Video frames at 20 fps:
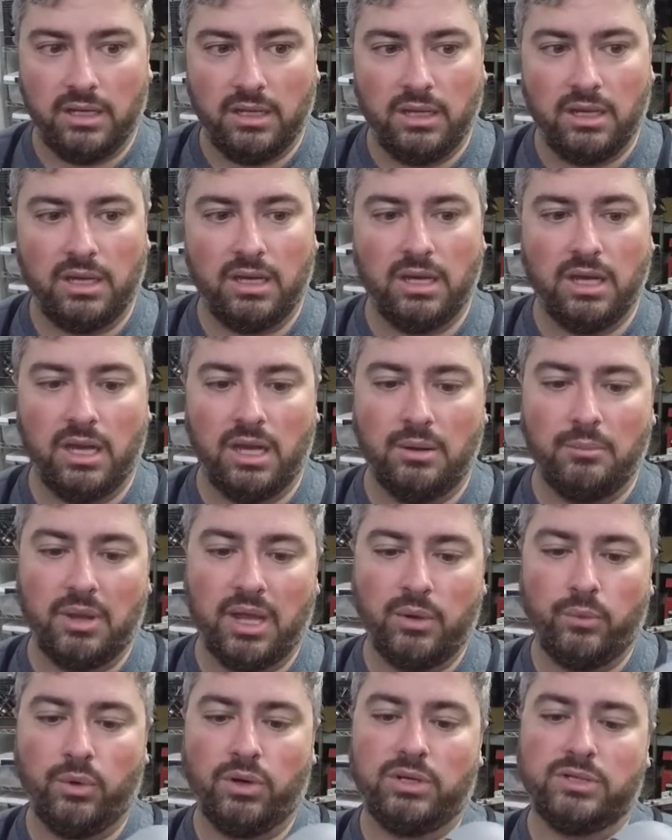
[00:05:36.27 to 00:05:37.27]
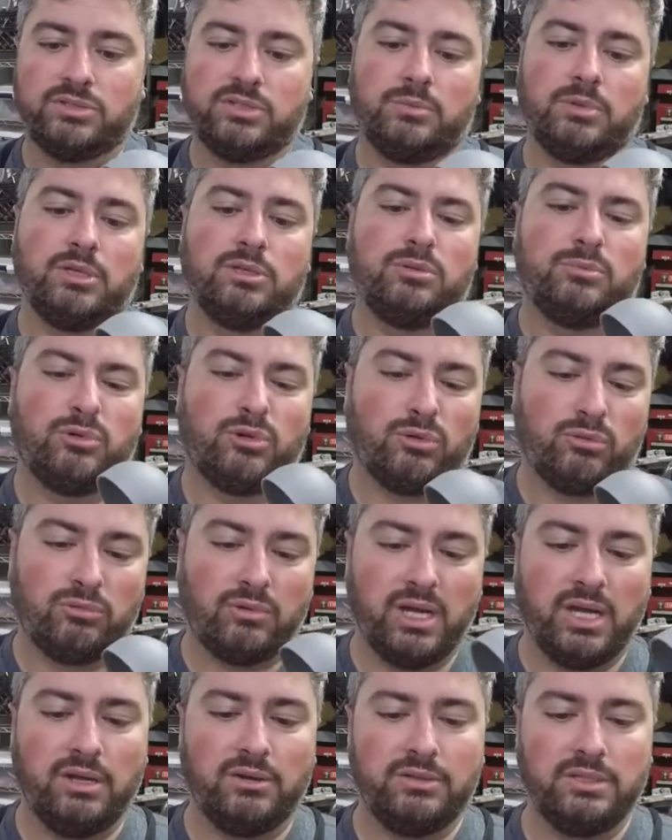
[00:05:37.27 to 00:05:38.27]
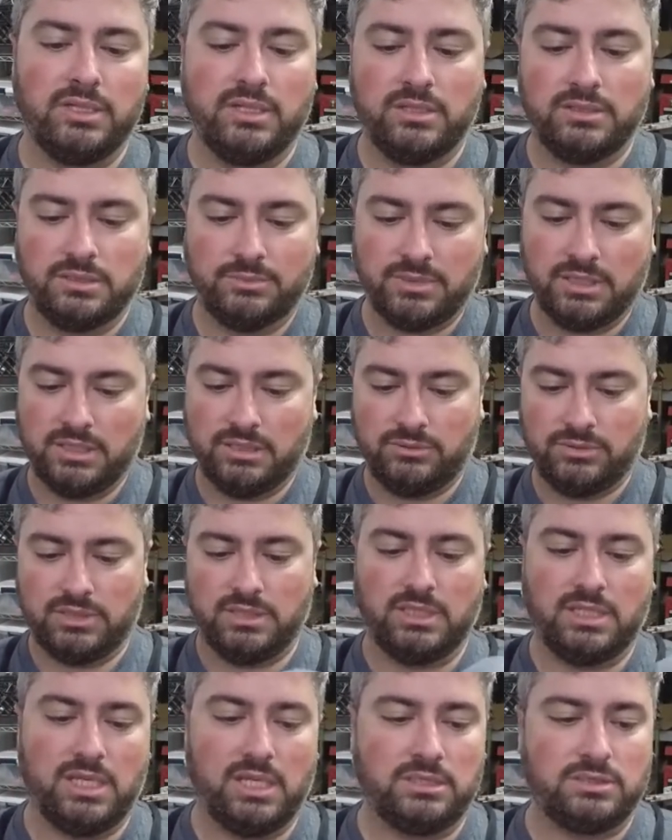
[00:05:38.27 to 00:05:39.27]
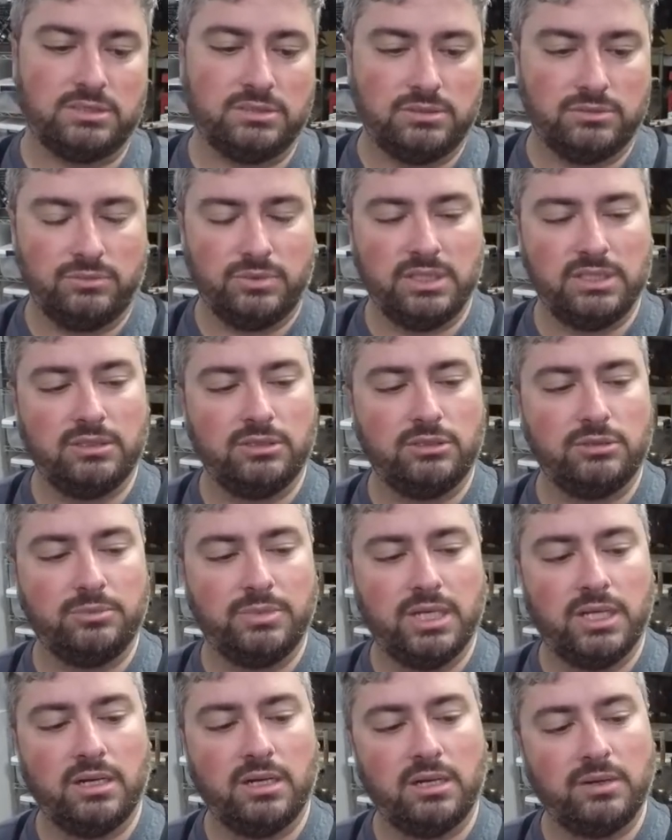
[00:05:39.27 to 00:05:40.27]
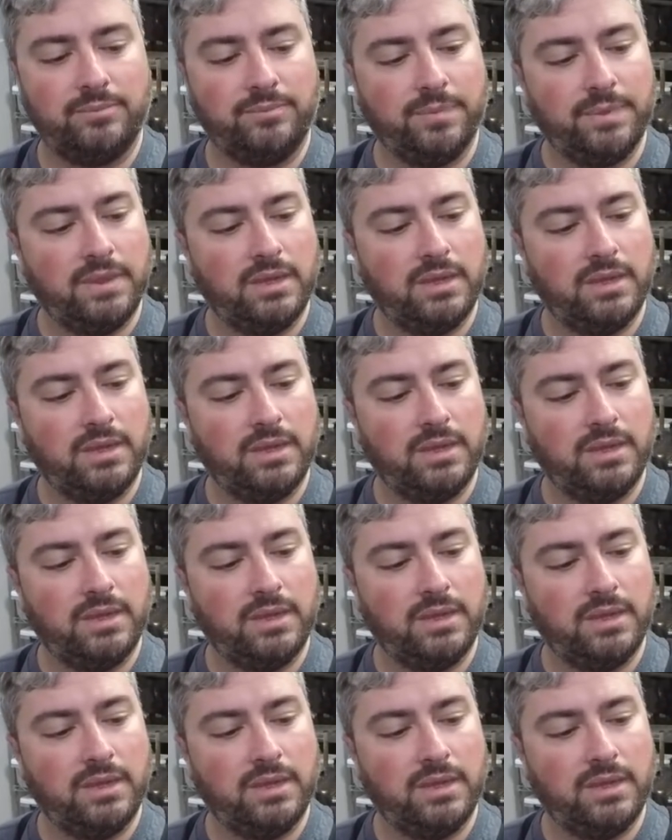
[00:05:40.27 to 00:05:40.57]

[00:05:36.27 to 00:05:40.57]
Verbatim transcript: Um, I wanted something a little more rounded, something that was going to catch the wind a little better.